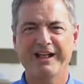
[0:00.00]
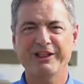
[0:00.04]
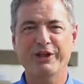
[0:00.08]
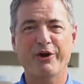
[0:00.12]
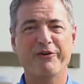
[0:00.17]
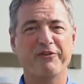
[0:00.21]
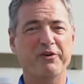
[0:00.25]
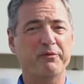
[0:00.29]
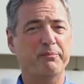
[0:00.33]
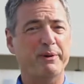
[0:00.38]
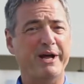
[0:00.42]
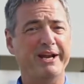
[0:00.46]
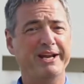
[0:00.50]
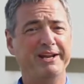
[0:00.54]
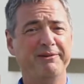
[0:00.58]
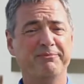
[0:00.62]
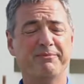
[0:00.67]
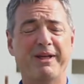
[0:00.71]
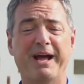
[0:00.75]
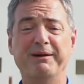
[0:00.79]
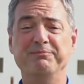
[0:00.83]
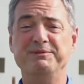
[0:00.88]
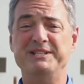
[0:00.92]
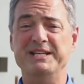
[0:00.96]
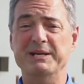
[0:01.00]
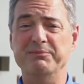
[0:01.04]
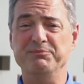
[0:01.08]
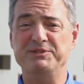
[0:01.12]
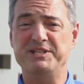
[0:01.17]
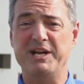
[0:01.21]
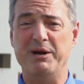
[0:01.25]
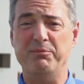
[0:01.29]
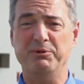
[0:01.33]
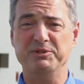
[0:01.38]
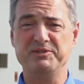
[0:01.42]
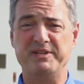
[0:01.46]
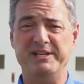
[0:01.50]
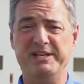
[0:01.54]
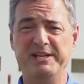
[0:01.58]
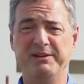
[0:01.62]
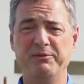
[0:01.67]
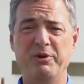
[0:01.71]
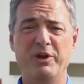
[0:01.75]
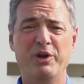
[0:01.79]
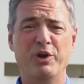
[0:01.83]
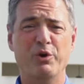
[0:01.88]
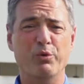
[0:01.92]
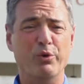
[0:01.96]
Hello everybody, I'm Tim
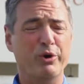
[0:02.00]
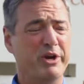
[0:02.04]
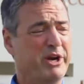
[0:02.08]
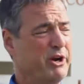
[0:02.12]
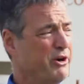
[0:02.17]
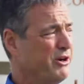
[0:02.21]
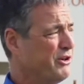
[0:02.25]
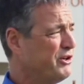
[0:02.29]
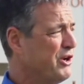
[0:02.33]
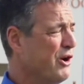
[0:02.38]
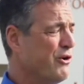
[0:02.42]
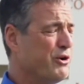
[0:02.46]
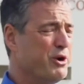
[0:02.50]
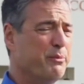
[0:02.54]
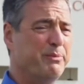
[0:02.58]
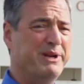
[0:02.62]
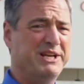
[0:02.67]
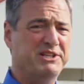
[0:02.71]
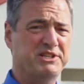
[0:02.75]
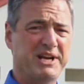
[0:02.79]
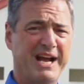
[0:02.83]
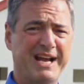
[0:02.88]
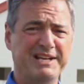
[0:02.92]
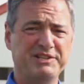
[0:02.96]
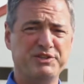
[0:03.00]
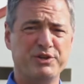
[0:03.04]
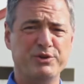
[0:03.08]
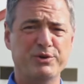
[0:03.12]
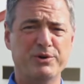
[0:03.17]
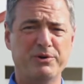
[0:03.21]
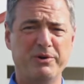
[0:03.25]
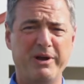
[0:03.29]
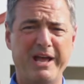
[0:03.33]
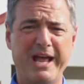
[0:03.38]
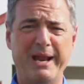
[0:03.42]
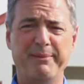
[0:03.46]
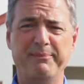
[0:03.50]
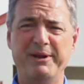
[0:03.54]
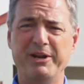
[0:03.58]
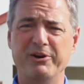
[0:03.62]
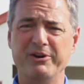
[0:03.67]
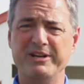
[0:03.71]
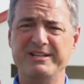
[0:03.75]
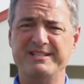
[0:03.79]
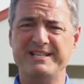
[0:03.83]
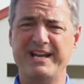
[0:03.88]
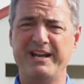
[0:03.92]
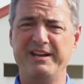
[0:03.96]
Tumulty. We're here at Cocoa Beach High School and I'm
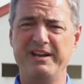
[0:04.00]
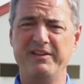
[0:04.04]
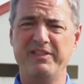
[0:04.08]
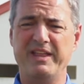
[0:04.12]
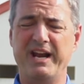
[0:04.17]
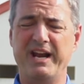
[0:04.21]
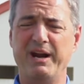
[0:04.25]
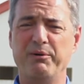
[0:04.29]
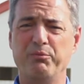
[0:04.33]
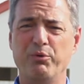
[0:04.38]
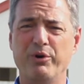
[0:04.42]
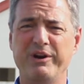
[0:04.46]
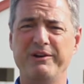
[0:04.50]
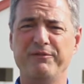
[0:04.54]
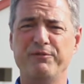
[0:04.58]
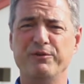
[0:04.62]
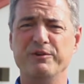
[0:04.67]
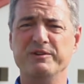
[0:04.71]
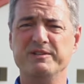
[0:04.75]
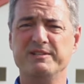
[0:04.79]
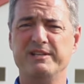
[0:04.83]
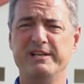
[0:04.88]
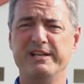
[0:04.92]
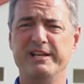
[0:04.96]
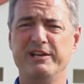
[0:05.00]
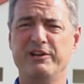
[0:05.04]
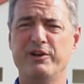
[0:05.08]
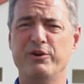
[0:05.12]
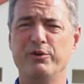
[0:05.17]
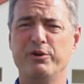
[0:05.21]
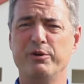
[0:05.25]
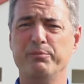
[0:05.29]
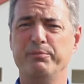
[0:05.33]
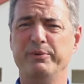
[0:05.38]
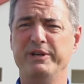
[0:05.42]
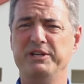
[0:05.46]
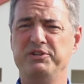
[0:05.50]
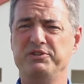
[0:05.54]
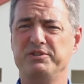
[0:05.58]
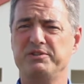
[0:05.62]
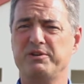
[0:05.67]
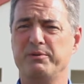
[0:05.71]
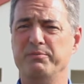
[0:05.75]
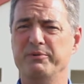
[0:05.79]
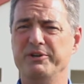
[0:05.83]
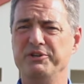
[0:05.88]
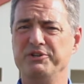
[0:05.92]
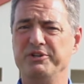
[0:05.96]
here to tell you that I'm running for the City Cocoa Beach
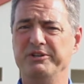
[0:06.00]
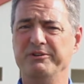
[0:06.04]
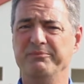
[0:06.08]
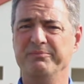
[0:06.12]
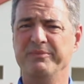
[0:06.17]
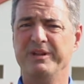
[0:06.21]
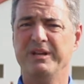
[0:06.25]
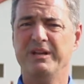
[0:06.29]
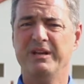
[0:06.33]
Commission.